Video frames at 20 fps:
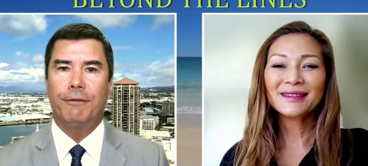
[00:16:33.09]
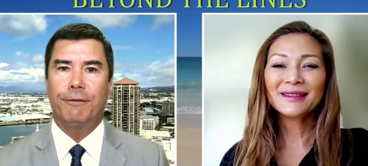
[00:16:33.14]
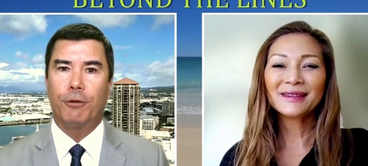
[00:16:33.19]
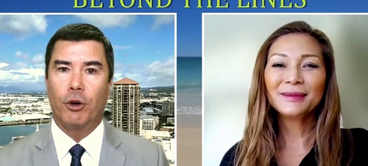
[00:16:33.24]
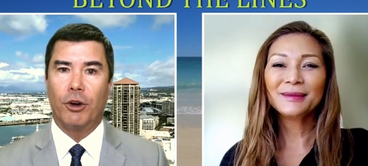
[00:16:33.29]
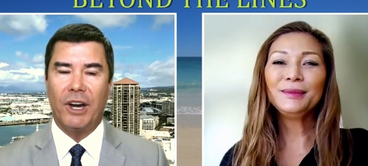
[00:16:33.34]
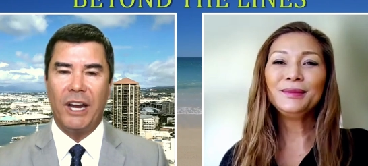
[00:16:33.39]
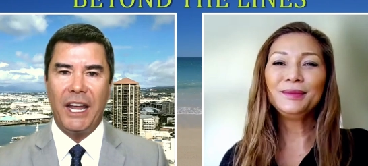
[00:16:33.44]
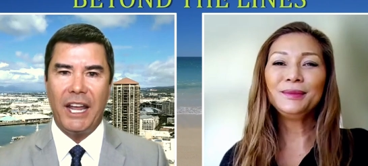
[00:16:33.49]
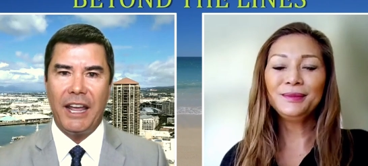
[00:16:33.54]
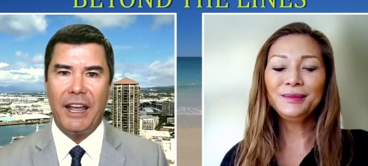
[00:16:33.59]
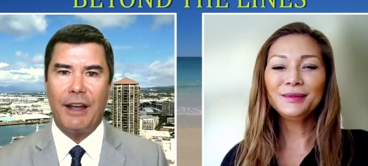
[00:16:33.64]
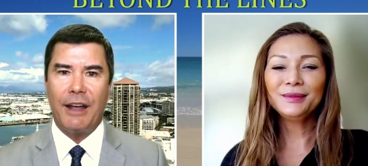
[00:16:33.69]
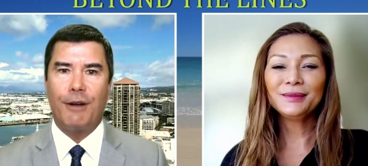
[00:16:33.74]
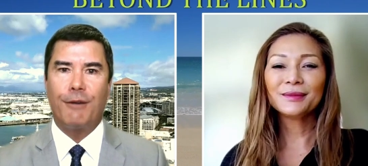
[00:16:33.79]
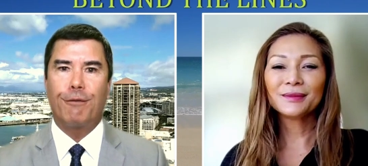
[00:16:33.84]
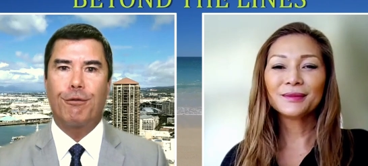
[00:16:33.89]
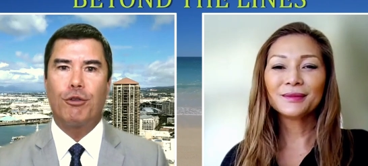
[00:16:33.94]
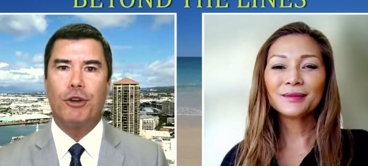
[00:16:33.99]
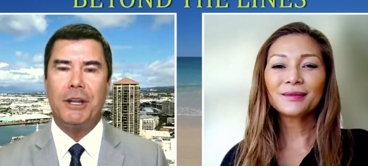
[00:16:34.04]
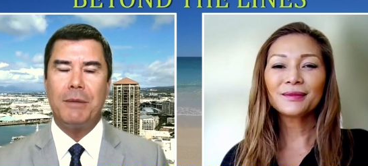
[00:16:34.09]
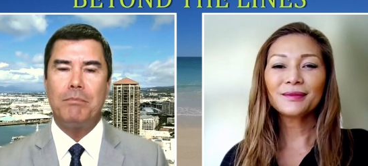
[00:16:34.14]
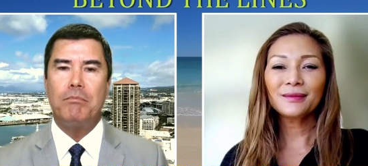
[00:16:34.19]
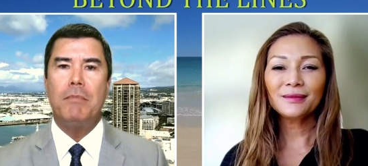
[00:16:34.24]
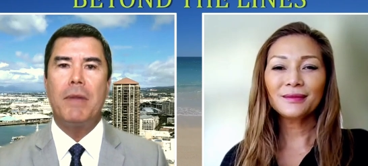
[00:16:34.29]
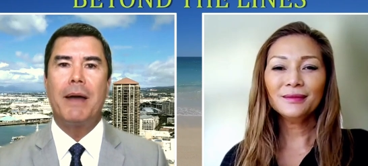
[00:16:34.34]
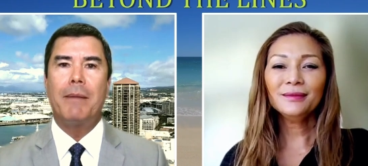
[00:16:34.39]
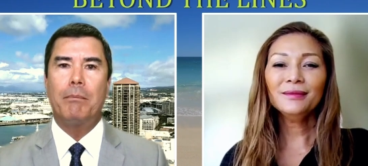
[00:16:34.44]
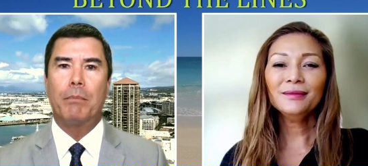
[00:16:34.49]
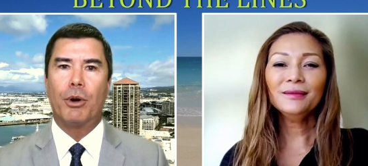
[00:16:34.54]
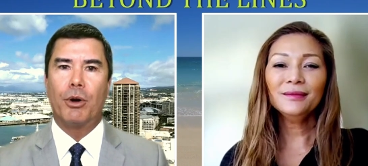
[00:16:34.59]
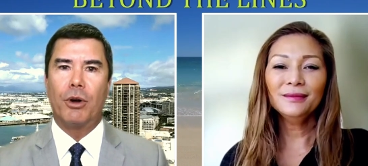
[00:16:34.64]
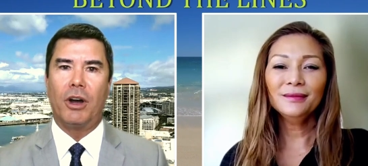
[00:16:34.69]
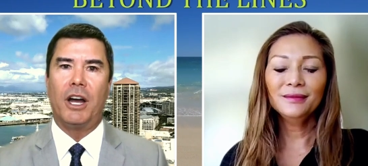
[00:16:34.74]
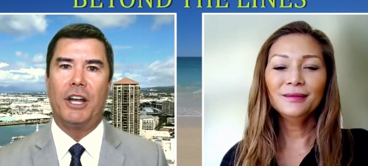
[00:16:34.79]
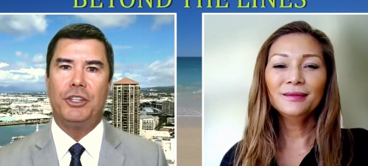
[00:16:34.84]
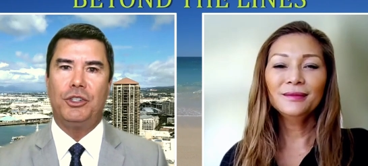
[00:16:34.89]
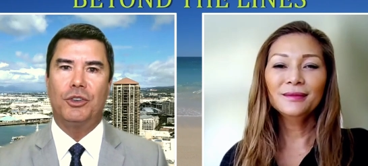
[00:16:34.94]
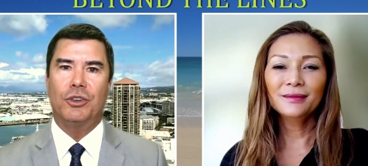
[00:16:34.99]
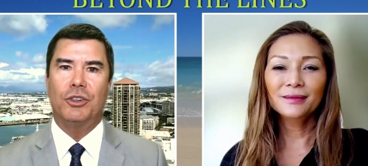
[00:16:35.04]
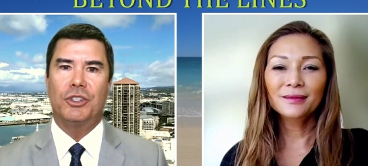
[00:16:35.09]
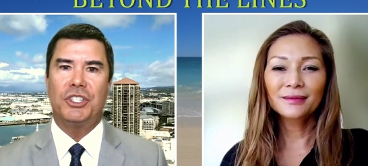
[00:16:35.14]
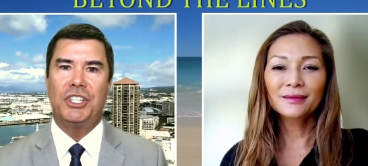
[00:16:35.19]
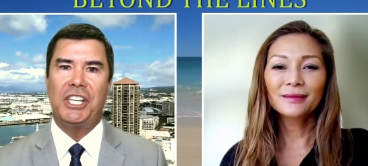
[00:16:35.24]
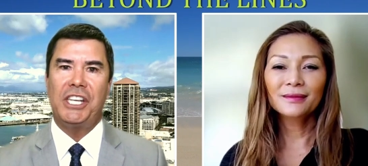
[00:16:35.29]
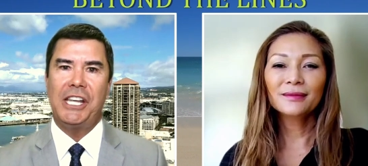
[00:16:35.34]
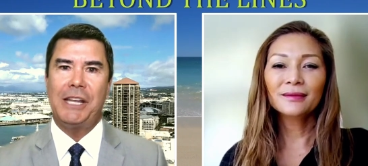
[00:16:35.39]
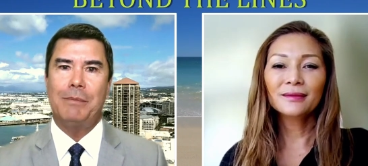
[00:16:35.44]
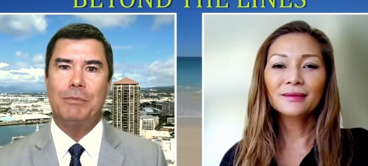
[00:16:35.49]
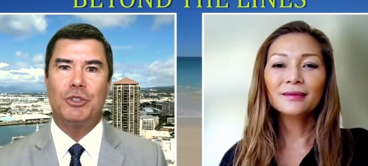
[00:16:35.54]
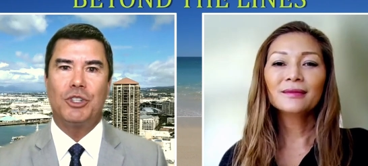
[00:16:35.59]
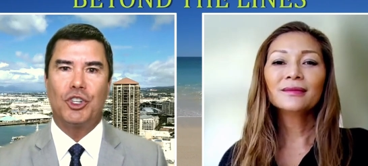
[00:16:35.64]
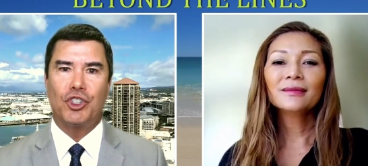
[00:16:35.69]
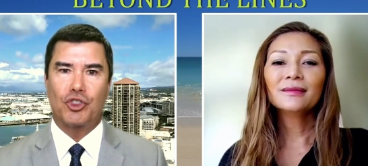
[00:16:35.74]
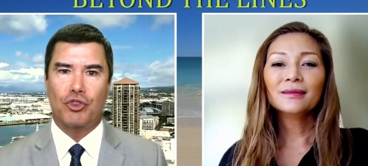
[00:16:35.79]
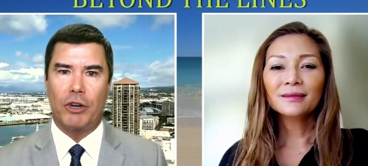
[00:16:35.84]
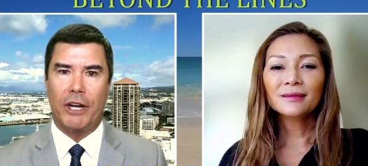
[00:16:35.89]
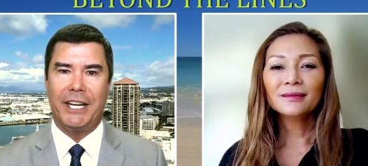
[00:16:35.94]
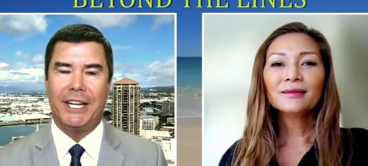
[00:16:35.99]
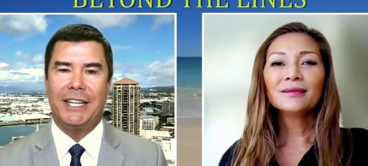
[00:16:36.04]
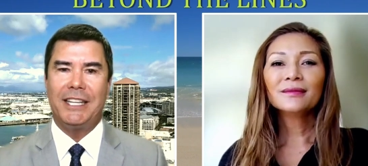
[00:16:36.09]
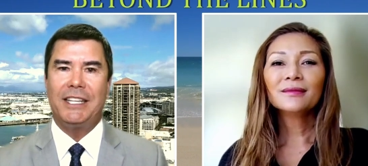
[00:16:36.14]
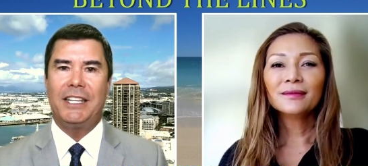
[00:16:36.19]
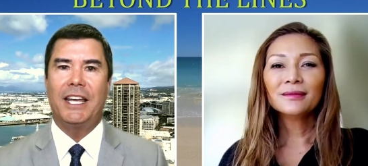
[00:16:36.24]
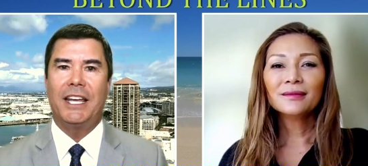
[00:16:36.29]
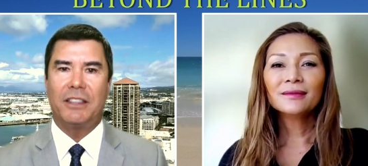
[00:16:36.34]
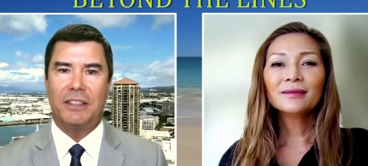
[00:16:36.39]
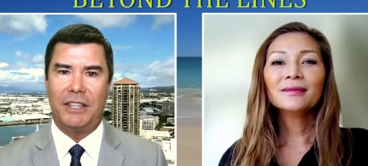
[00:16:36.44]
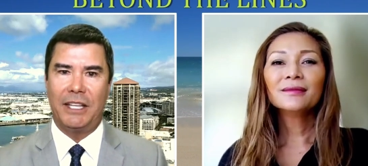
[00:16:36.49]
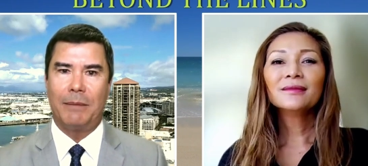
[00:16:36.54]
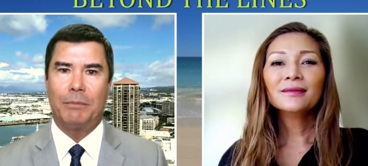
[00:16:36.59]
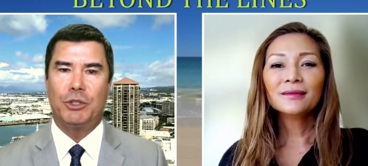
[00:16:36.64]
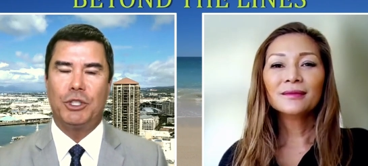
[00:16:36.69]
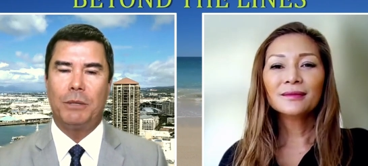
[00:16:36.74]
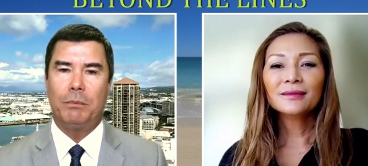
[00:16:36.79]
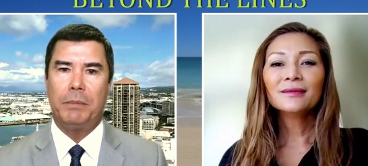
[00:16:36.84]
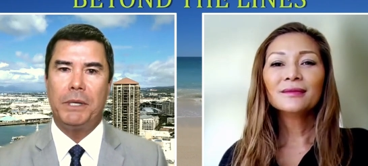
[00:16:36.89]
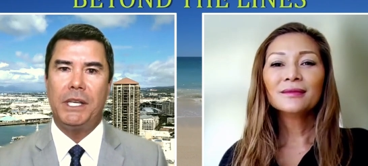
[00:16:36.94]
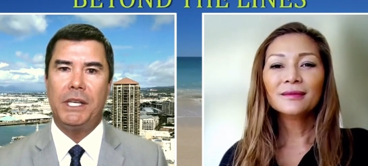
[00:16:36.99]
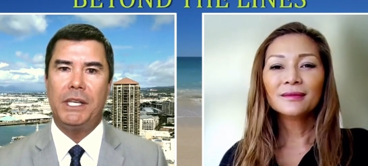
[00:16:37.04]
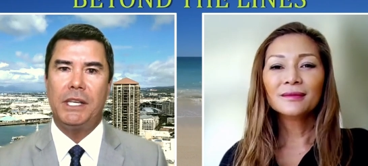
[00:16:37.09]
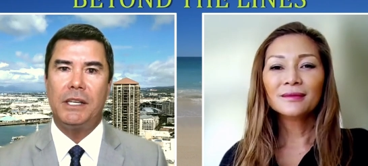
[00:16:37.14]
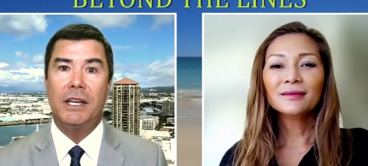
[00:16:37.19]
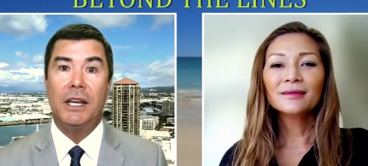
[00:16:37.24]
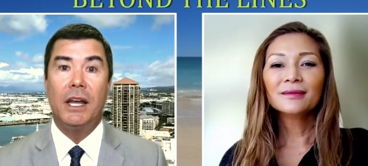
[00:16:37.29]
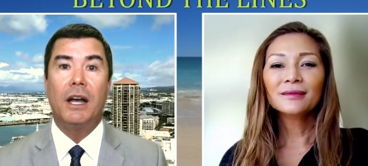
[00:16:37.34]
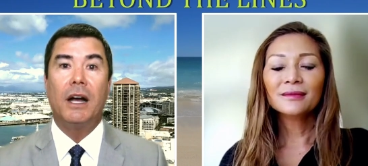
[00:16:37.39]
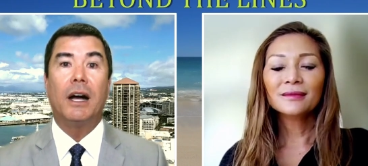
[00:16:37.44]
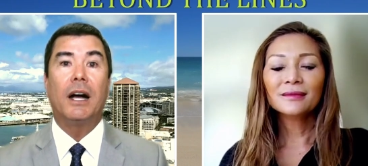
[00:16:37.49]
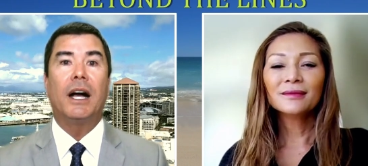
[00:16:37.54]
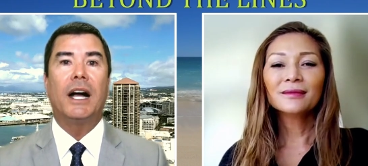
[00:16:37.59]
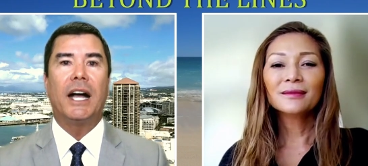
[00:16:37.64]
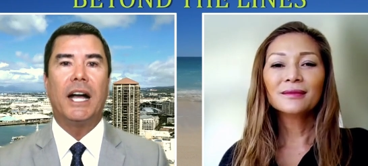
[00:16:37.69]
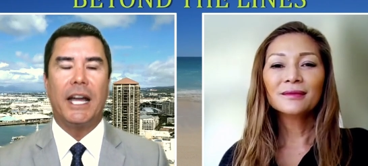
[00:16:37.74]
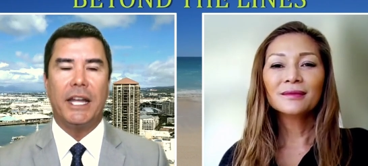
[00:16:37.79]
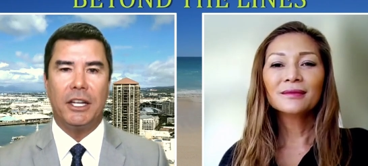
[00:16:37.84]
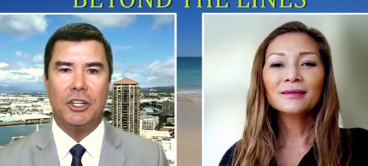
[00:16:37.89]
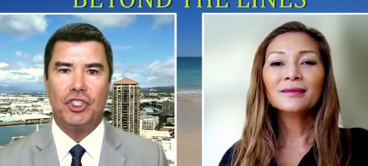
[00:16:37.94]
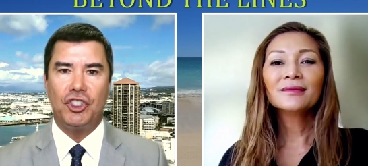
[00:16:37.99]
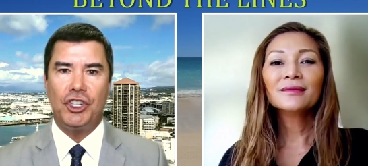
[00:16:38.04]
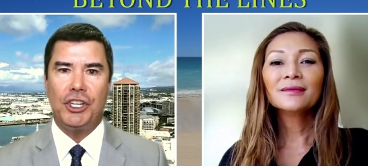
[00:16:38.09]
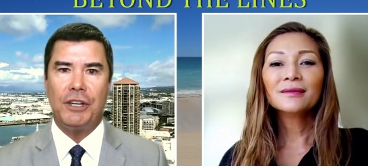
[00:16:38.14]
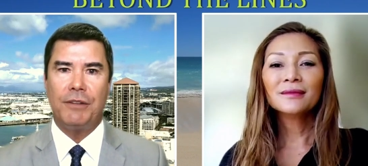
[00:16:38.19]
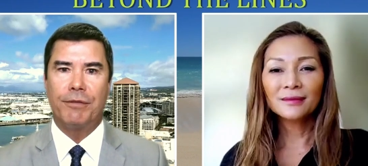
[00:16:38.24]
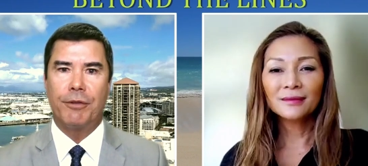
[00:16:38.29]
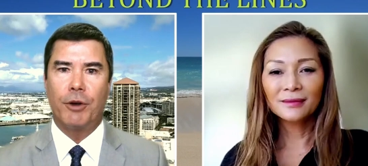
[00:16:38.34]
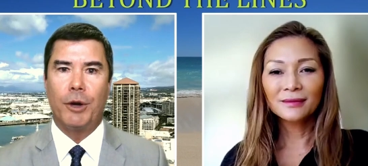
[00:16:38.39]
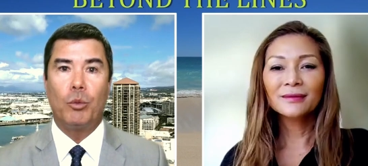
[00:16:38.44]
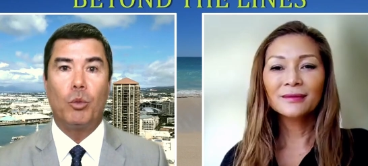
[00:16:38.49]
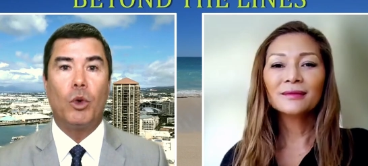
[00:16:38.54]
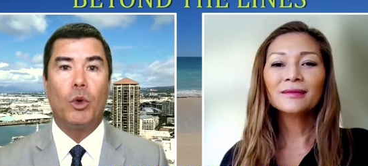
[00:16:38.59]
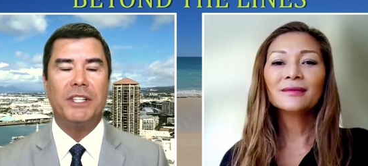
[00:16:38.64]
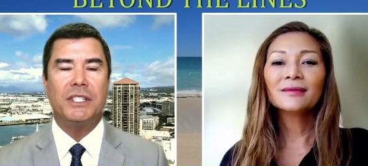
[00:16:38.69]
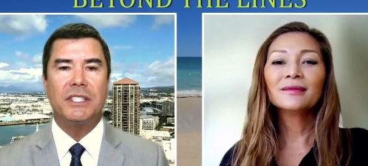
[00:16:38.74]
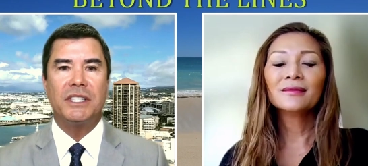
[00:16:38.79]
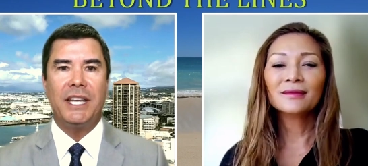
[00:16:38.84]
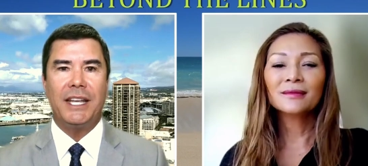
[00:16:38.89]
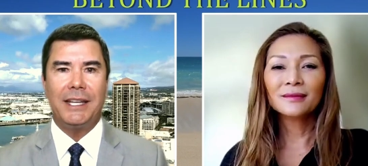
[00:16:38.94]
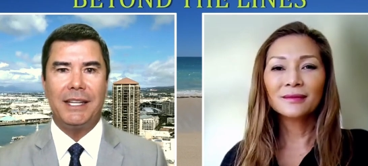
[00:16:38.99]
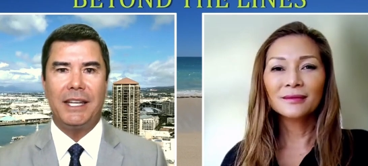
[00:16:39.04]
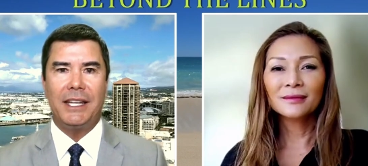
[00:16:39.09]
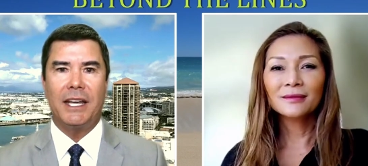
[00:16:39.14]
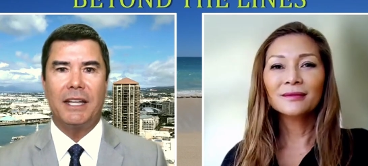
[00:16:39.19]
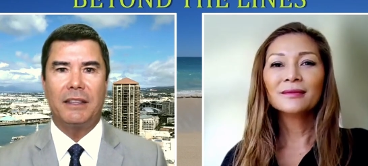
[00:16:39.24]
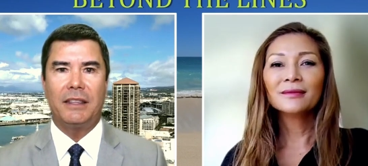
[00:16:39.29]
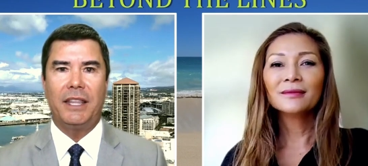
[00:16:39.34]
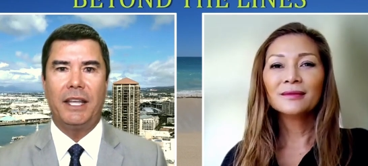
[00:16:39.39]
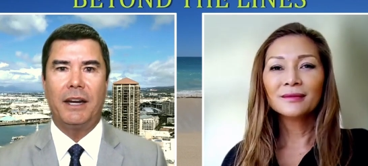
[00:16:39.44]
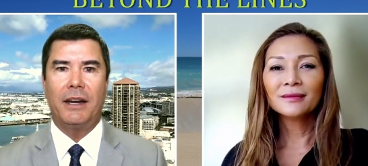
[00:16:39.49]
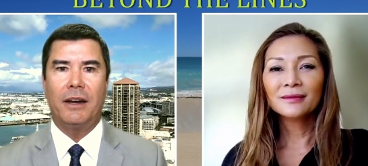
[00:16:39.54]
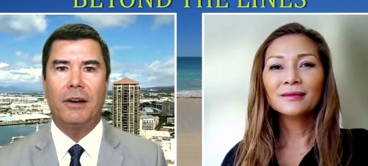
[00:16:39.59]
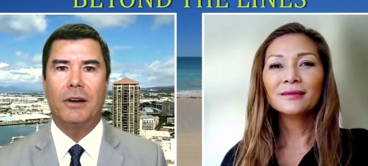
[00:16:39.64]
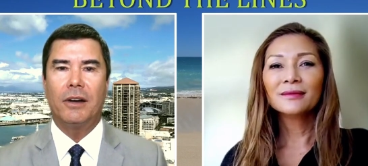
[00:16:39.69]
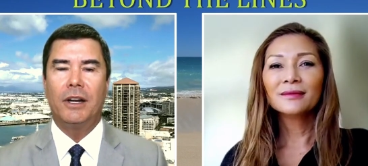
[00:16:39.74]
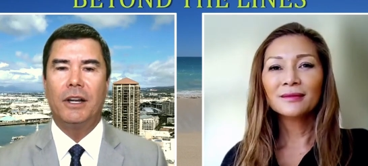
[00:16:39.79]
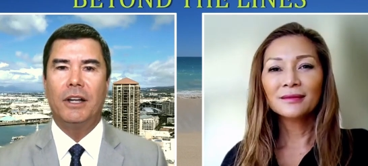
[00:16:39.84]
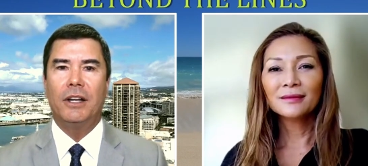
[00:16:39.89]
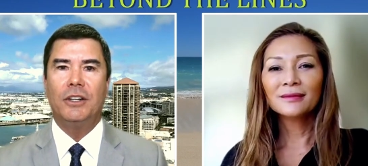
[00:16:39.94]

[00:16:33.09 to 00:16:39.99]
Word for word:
Speaker 1: for every member on your team to try to get them to be a high achiever. And once they get there,